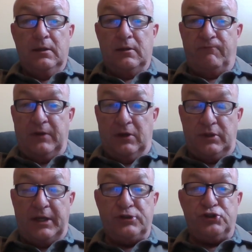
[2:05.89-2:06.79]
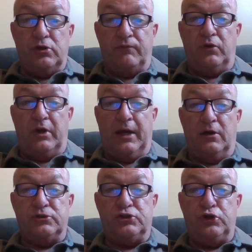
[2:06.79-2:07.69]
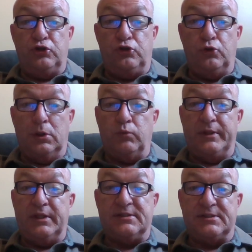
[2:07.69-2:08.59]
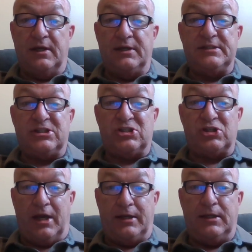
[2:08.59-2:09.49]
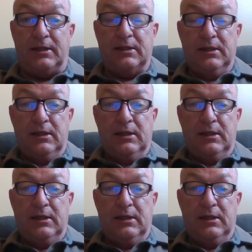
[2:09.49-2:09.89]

the foundation of your house. You do it when the sun is shining,